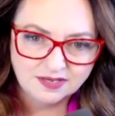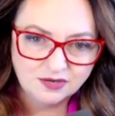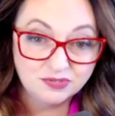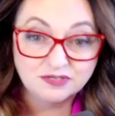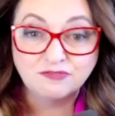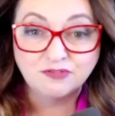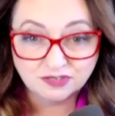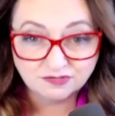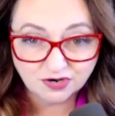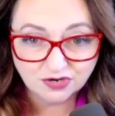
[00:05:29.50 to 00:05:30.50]
who was a
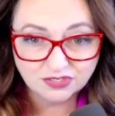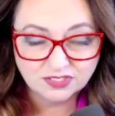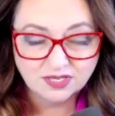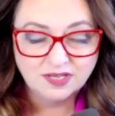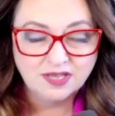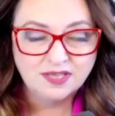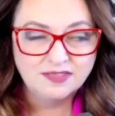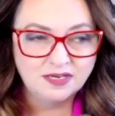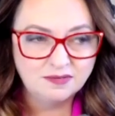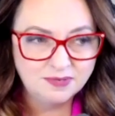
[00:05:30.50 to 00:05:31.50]
friend of ours
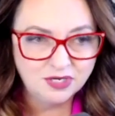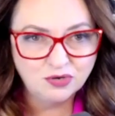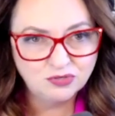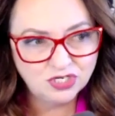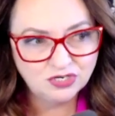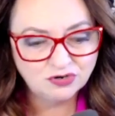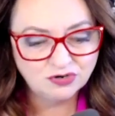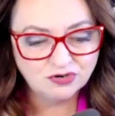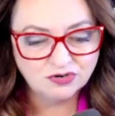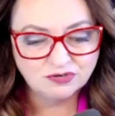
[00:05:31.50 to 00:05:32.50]
that had been coaching
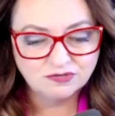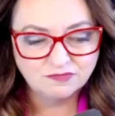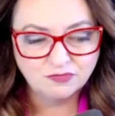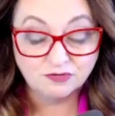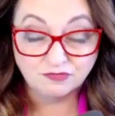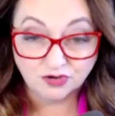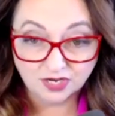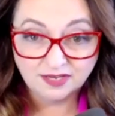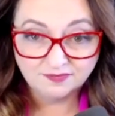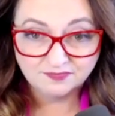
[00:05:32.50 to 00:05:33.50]
her for
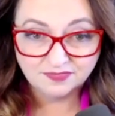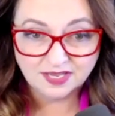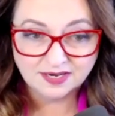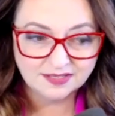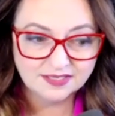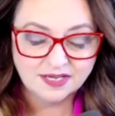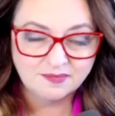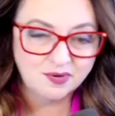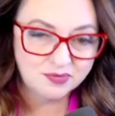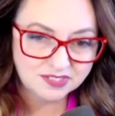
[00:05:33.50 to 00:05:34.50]
free. And at the
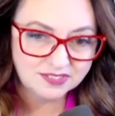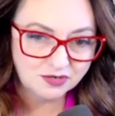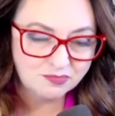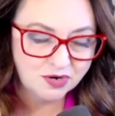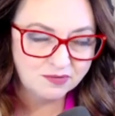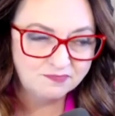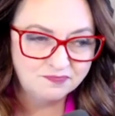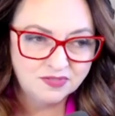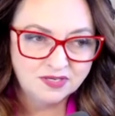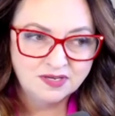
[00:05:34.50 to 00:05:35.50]
time I was a single mom,
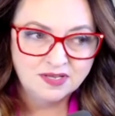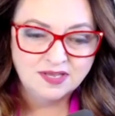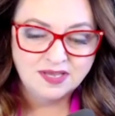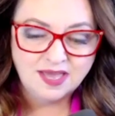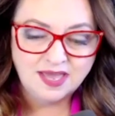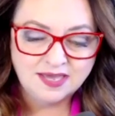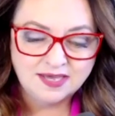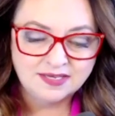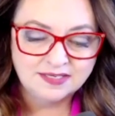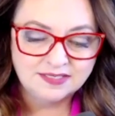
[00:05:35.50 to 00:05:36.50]

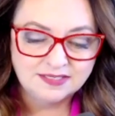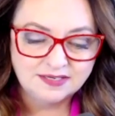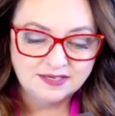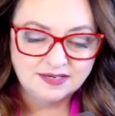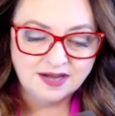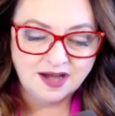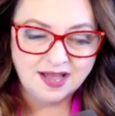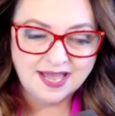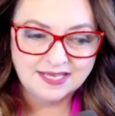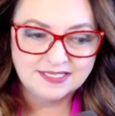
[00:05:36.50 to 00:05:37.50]
and I
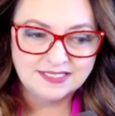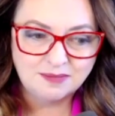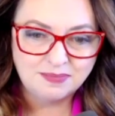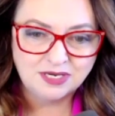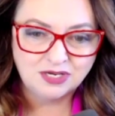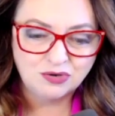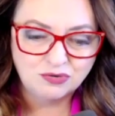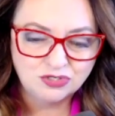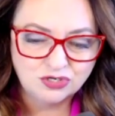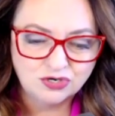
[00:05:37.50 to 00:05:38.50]
had to step in and
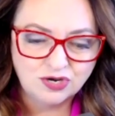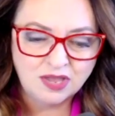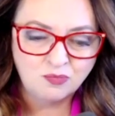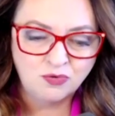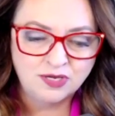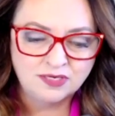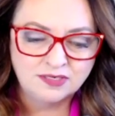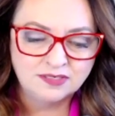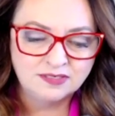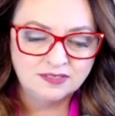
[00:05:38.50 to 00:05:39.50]
coach her. And
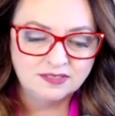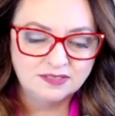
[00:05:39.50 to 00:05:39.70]
when